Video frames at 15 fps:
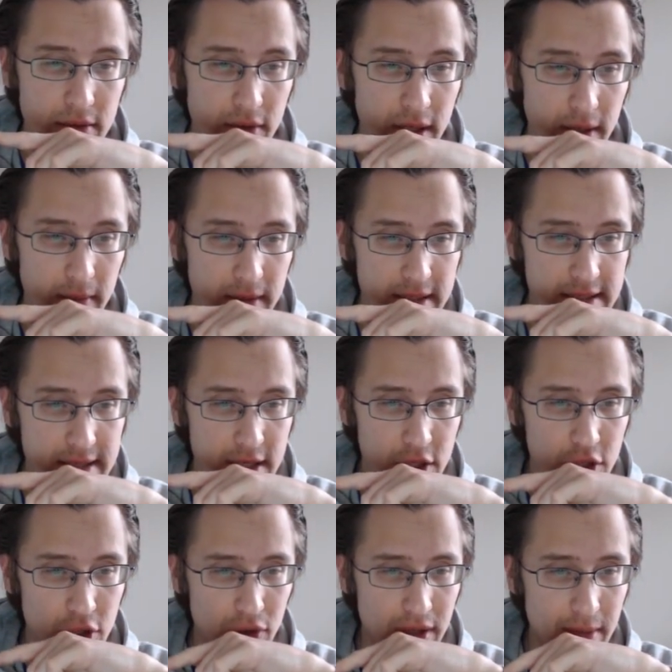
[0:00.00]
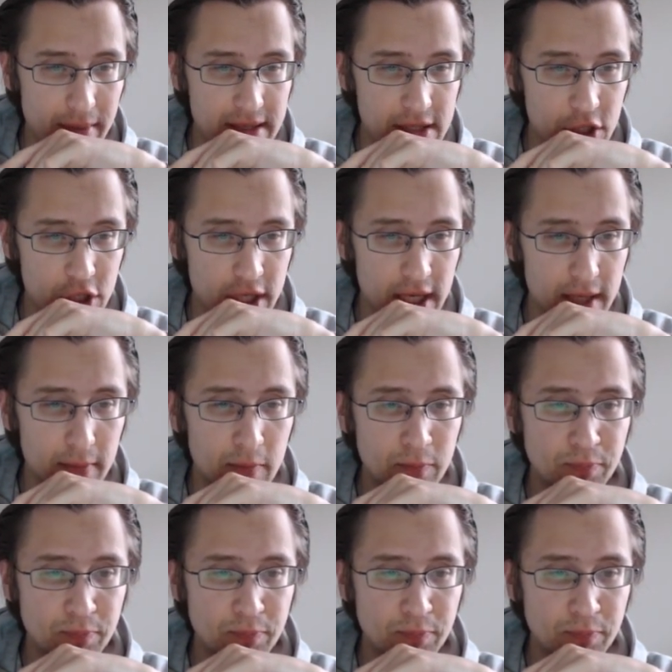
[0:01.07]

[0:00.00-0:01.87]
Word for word: Okay, let's not show that message again.